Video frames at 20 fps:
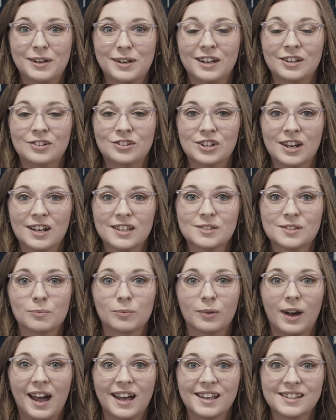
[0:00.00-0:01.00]
you can
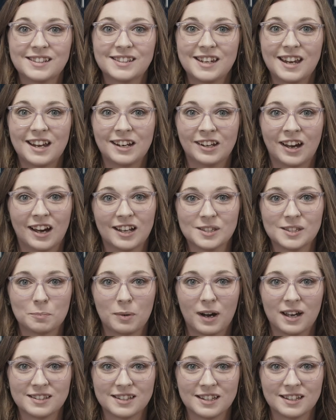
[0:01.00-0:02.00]
just rest in
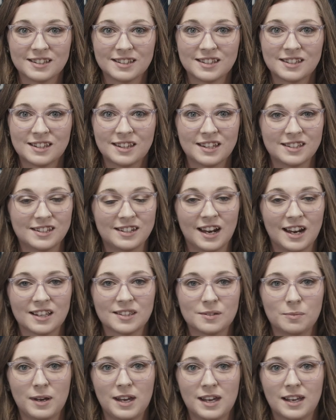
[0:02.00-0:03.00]
God's presence this
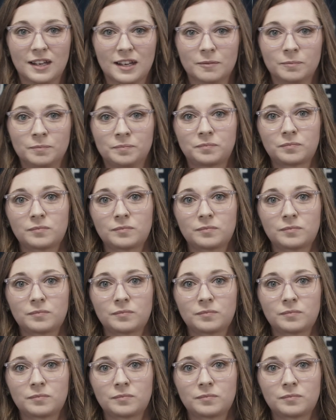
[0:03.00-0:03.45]
next week.